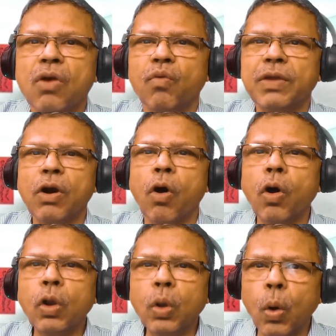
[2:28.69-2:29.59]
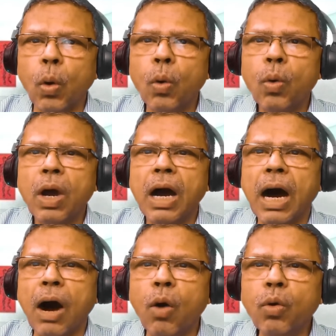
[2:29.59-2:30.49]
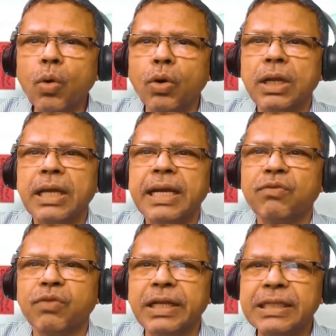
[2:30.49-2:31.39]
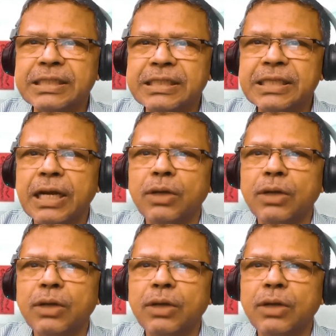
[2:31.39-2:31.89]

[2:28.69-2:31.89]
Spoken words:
We all know how good it feels